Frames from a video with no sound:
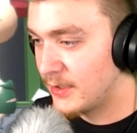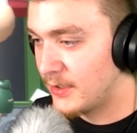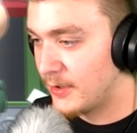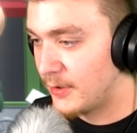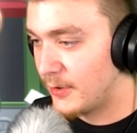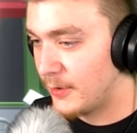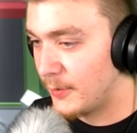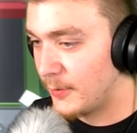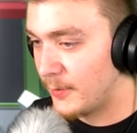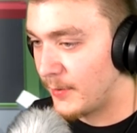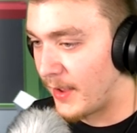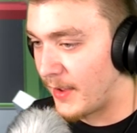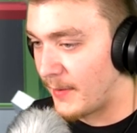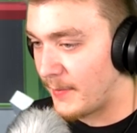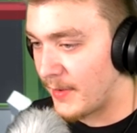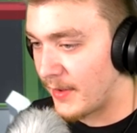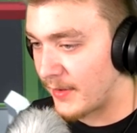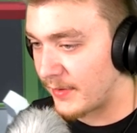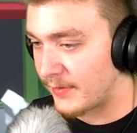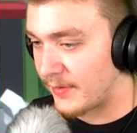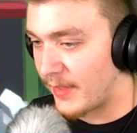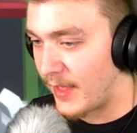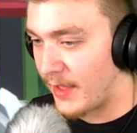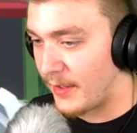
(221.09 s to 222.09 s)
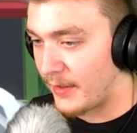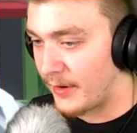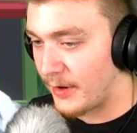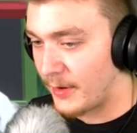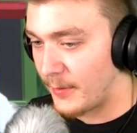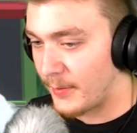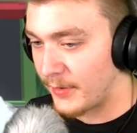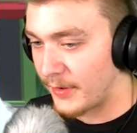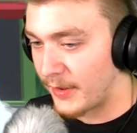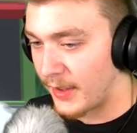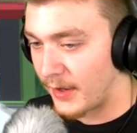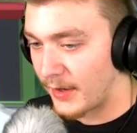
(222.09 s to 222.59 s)
Oh, I messed that
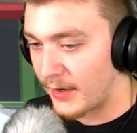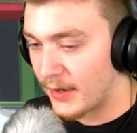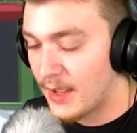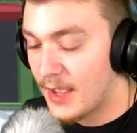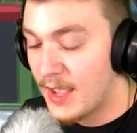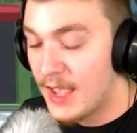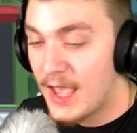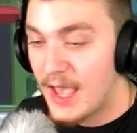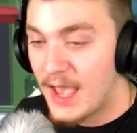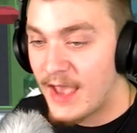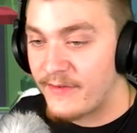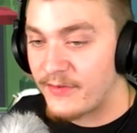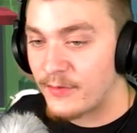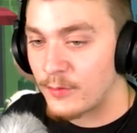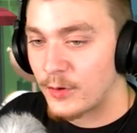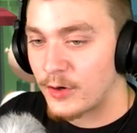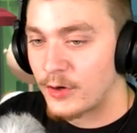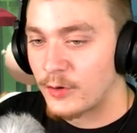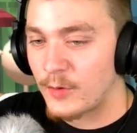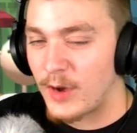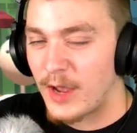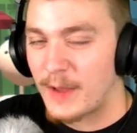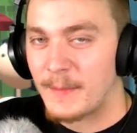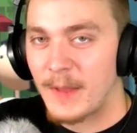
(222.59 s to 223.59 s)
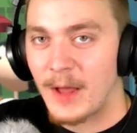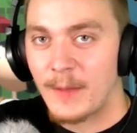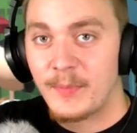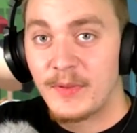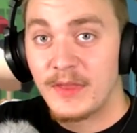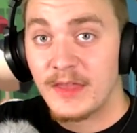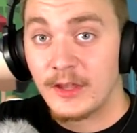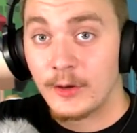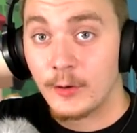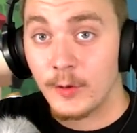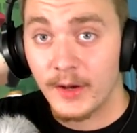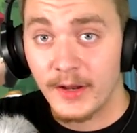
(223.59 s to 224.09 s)
up again. If you're wondering why I'm not
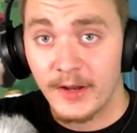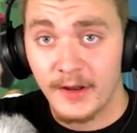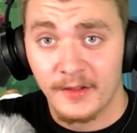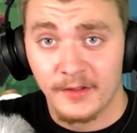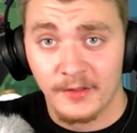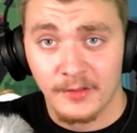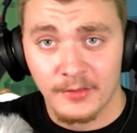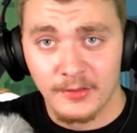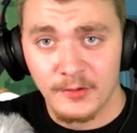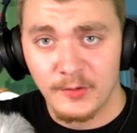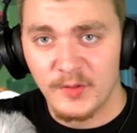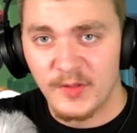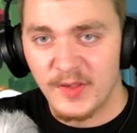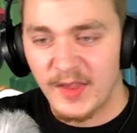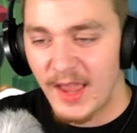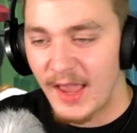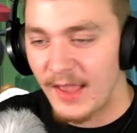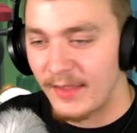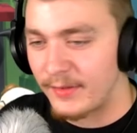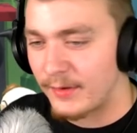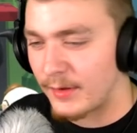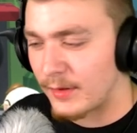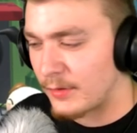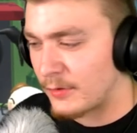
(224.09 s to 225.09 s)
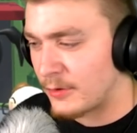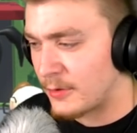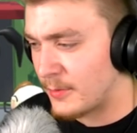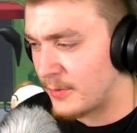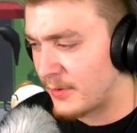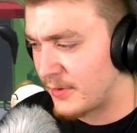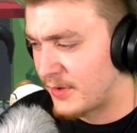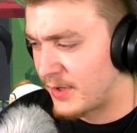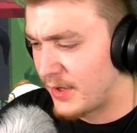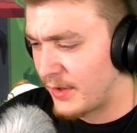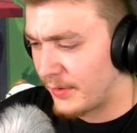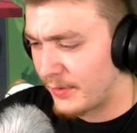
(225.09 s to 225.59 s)
being quite as enthusiastic as normal,
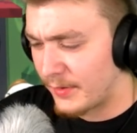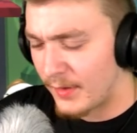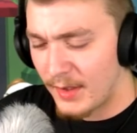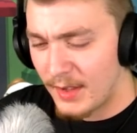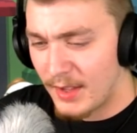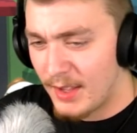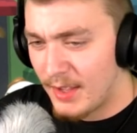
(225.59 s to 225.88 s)
it's because